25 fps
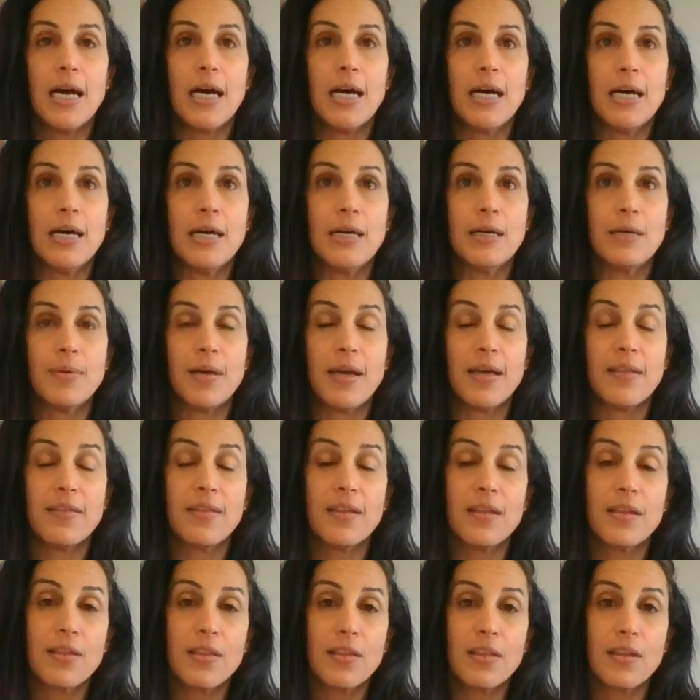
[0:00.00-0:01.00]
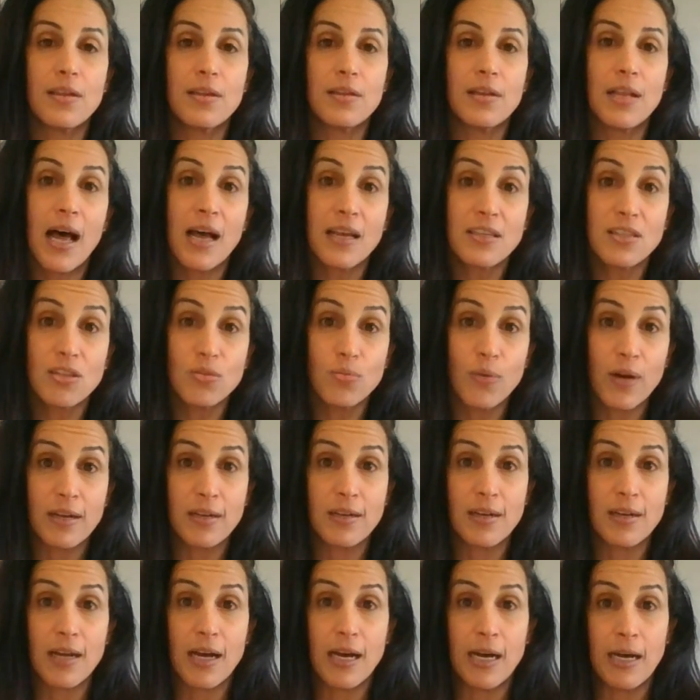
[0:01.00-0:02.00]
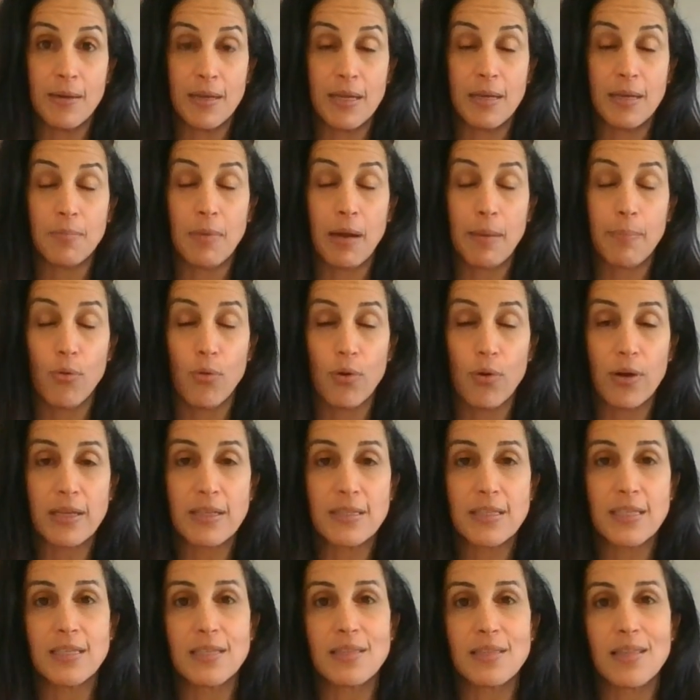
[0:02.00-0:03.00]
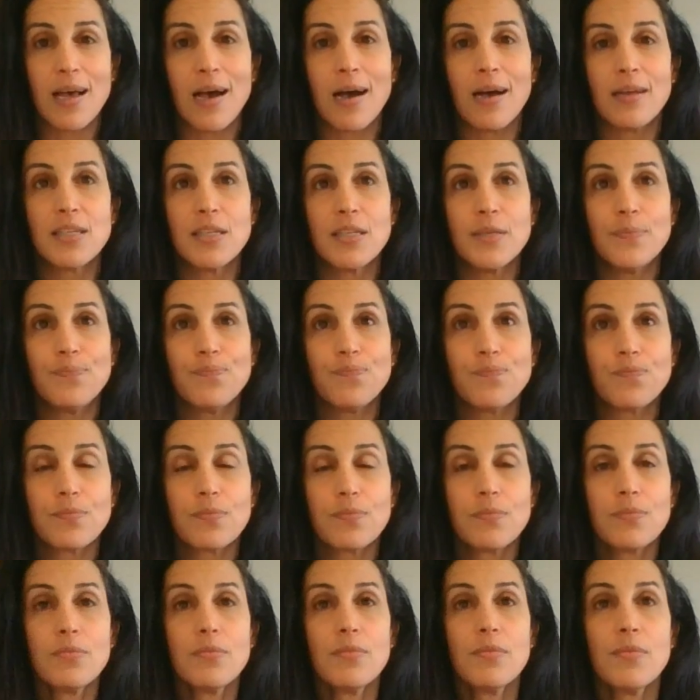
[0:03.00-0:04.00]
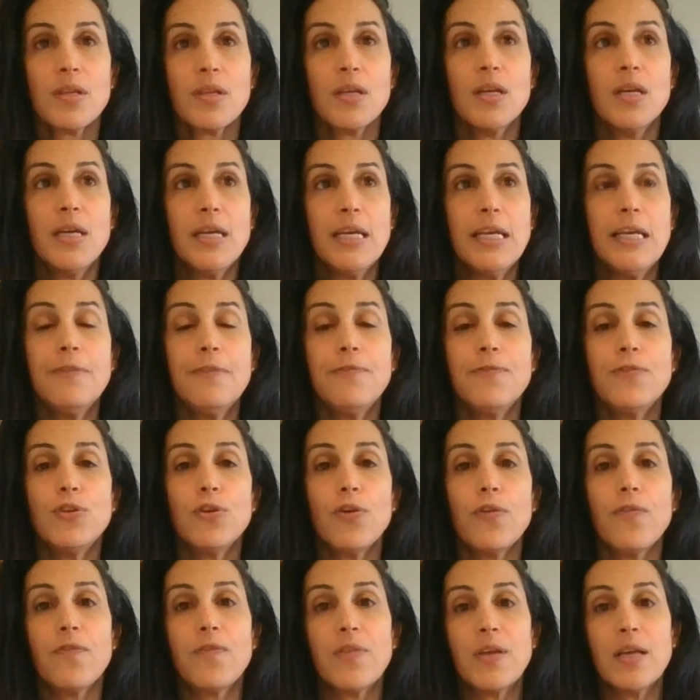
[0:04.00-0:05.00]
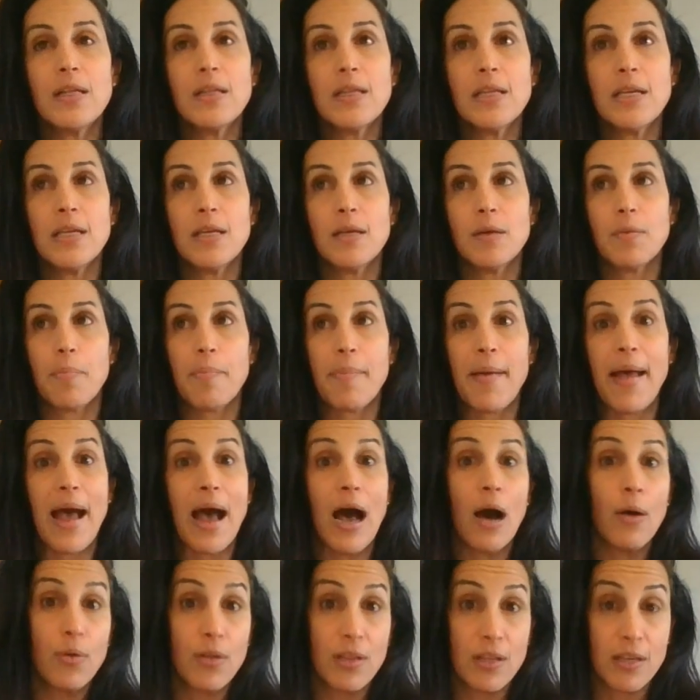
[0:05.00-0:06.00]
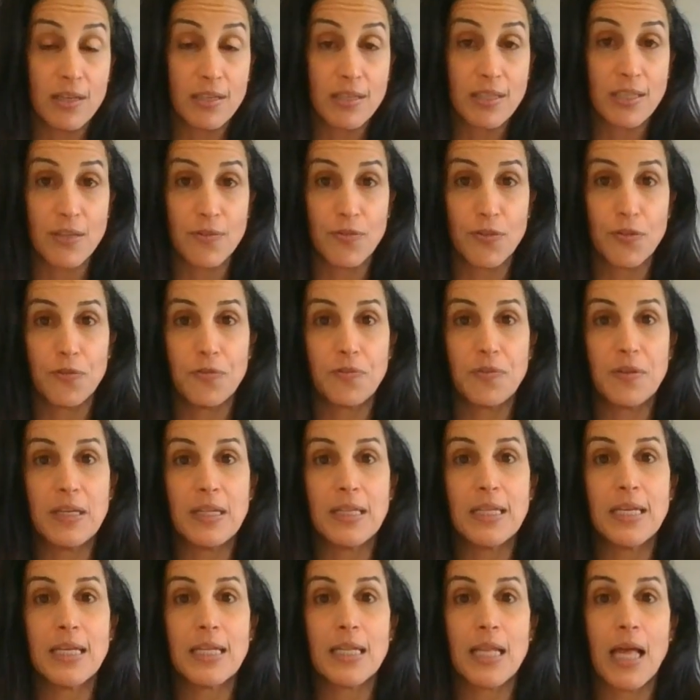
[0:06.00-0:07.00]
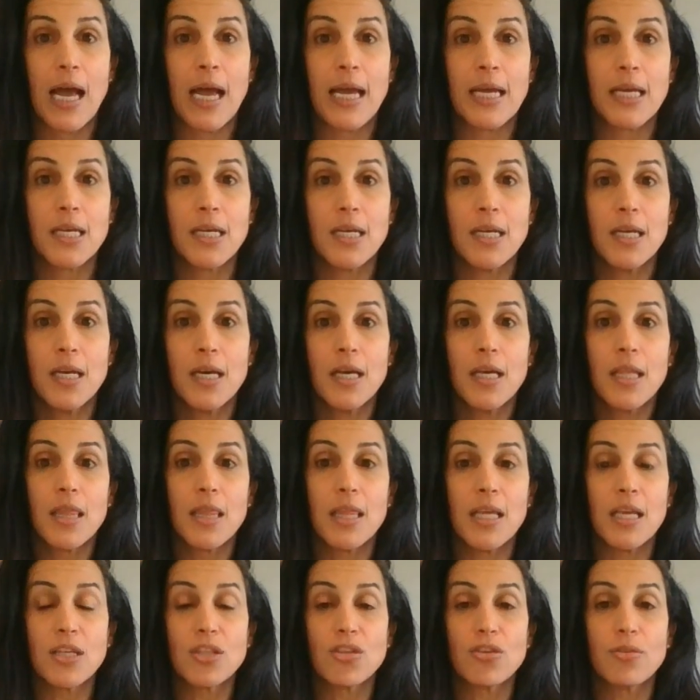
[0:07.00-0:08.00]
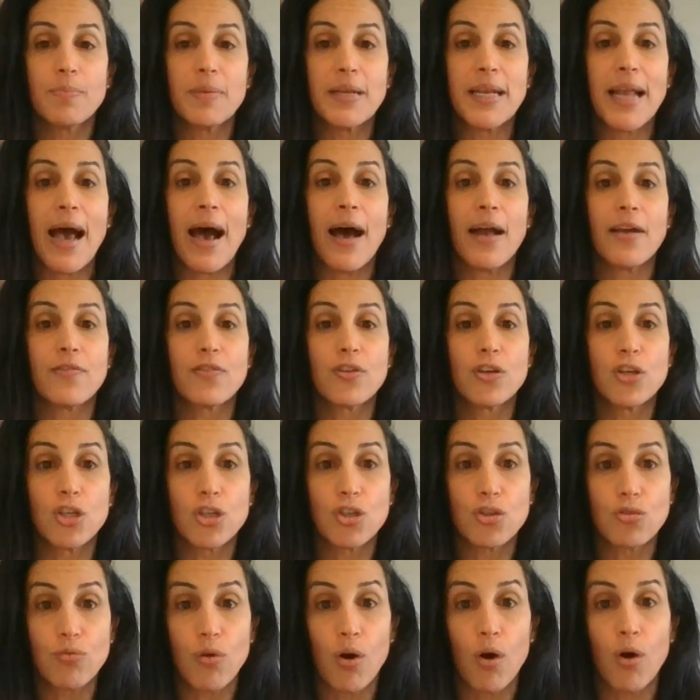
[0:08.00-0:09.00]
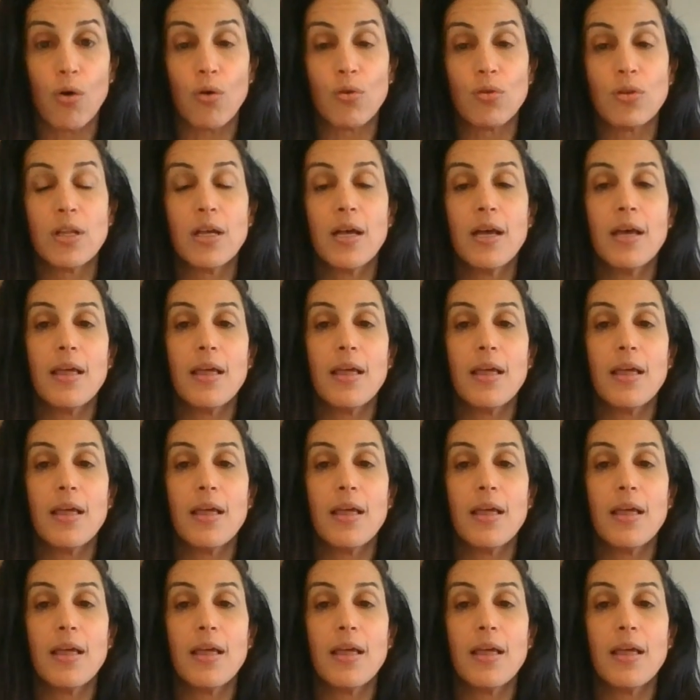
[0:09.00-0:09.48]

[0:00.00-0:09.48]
And the last one in my points is that if you're feeling powerless, if you're feeling like things are a bit out of control,